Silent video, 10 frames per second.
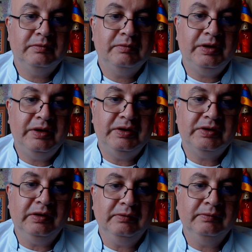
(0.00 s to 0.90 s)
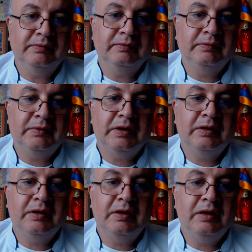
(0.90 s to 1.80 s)
Please, sir.
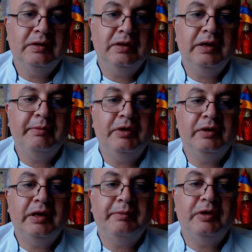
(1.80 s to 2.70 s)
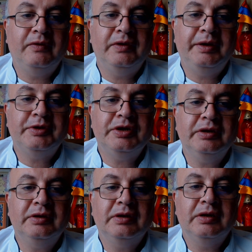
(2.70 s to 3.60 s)
the number number of version.